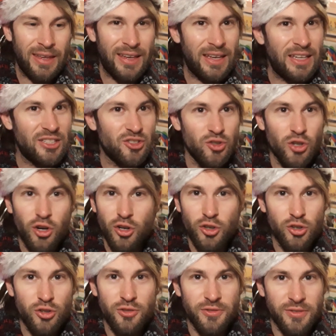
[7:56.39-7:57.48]
it's not a
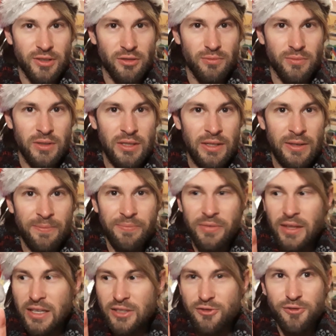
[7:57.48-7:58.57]
good film.
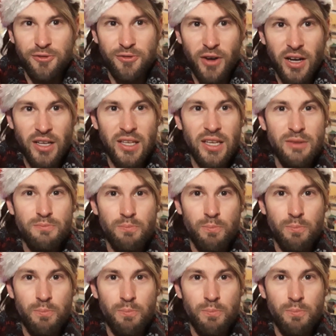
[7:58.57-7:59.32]
It's fucking